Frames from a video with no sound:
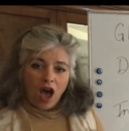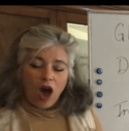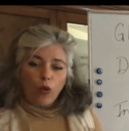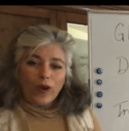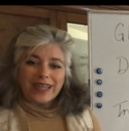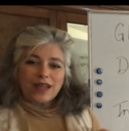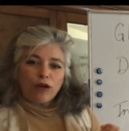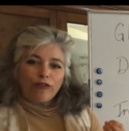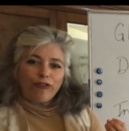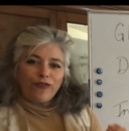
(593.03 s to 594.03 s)
we
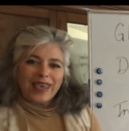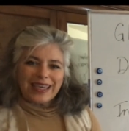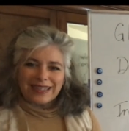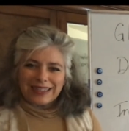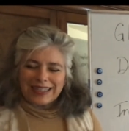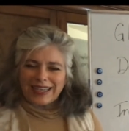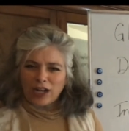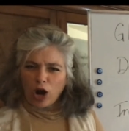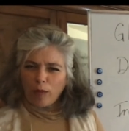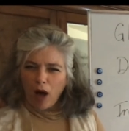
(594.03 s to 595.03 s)
don't feel in
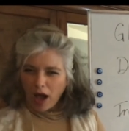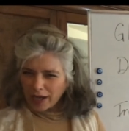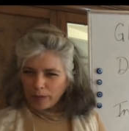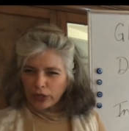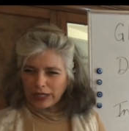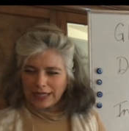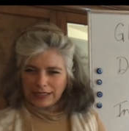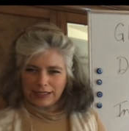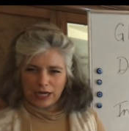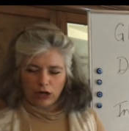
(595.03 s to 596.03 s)
our pocketbook
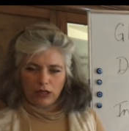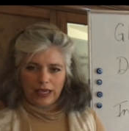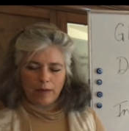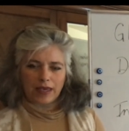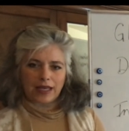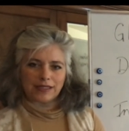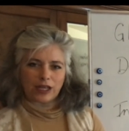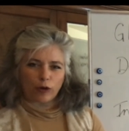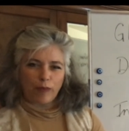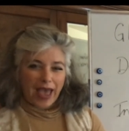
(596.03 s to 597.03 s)
necessarily because
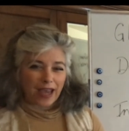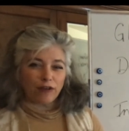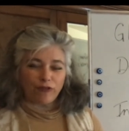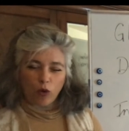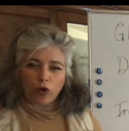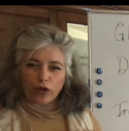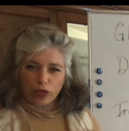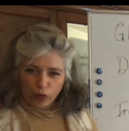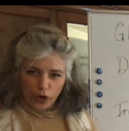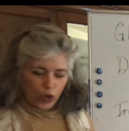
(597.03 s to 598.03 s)
they're paid for
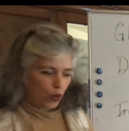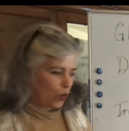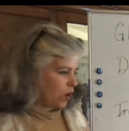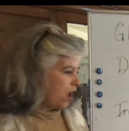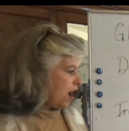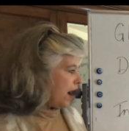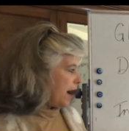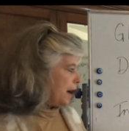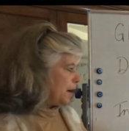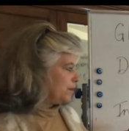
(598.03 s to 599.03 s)
through
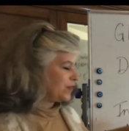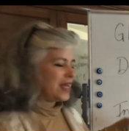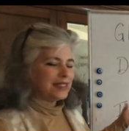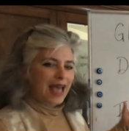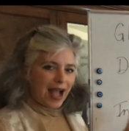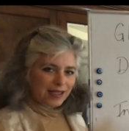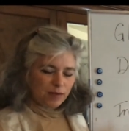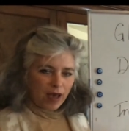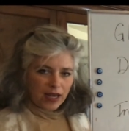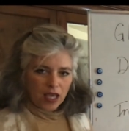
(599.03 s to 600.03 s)
um, tax
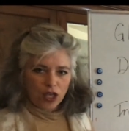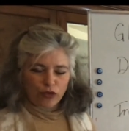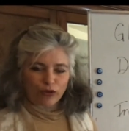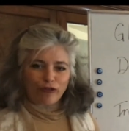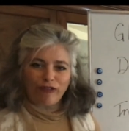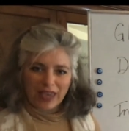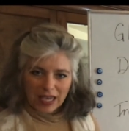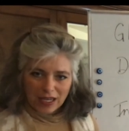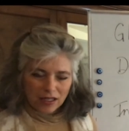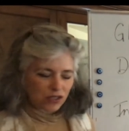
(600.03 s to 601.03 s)
money, through
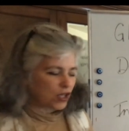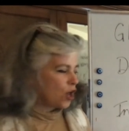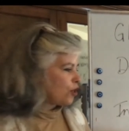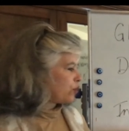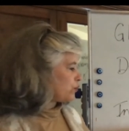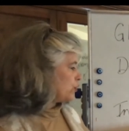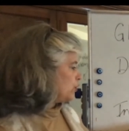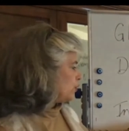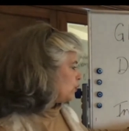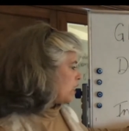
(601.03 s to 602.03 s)
fees,
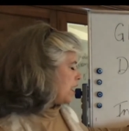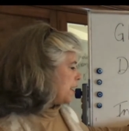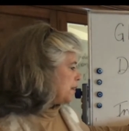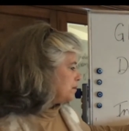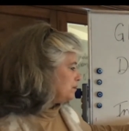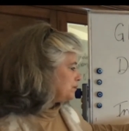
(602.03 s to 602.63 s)
through um,